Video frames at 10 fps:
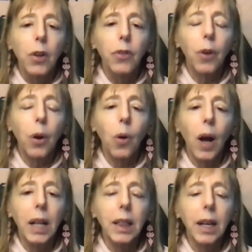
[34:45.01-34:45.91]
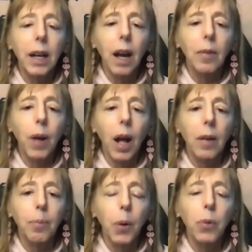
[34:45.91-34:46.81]
Yeah. So I think
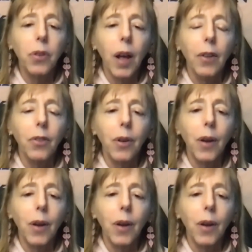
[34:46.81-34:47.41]
on both sides,